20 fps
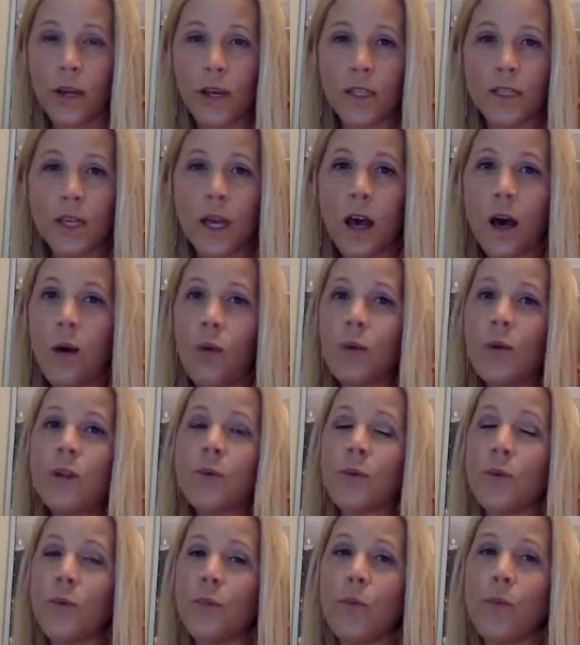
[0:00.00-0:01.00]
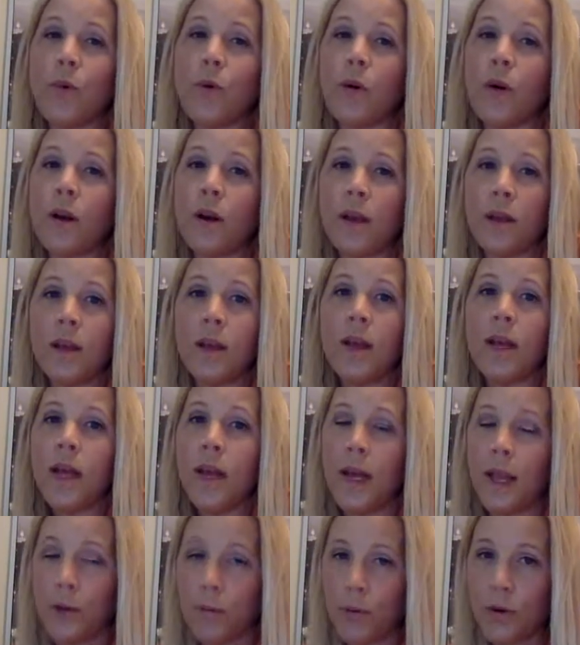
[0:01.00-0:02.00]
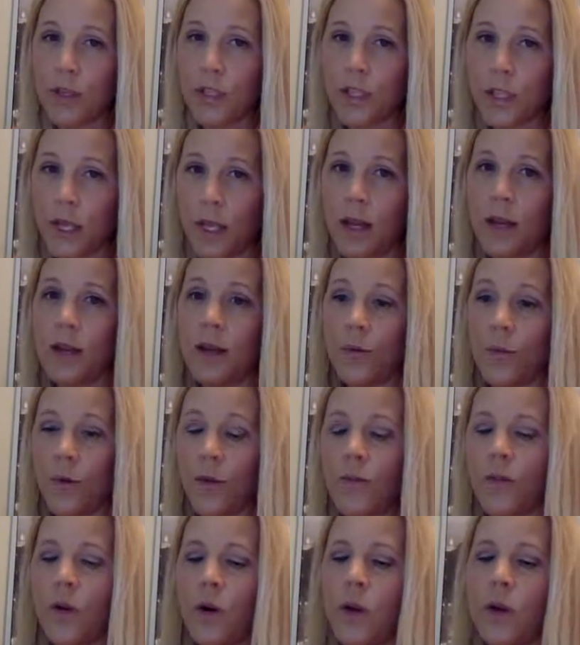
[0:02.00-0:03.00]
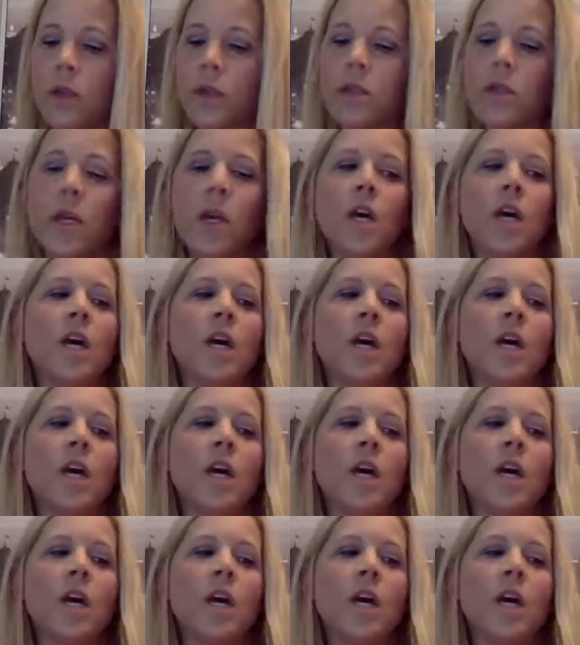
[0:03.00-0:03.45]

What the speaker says: because I always reward and appreciate referrals.